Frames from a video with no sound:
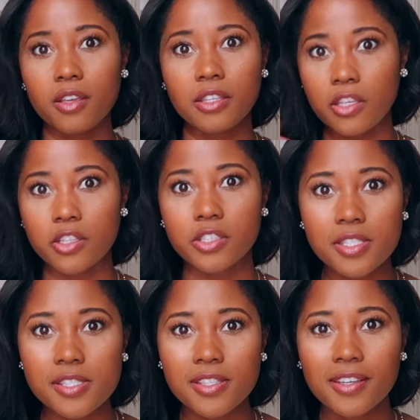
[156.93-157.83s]

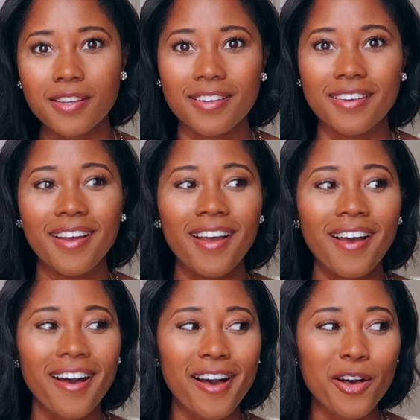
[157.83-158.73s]
years,
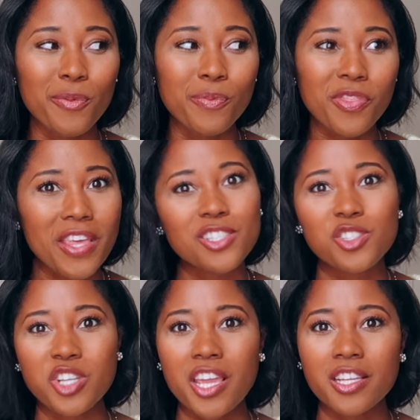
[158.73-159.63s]

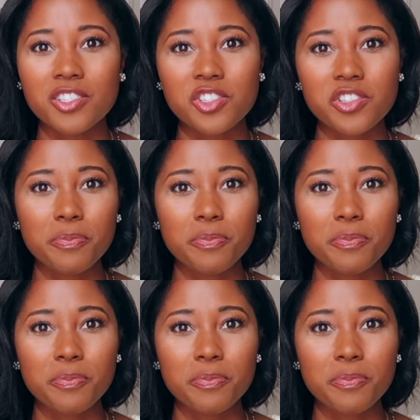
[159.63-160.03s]
things change,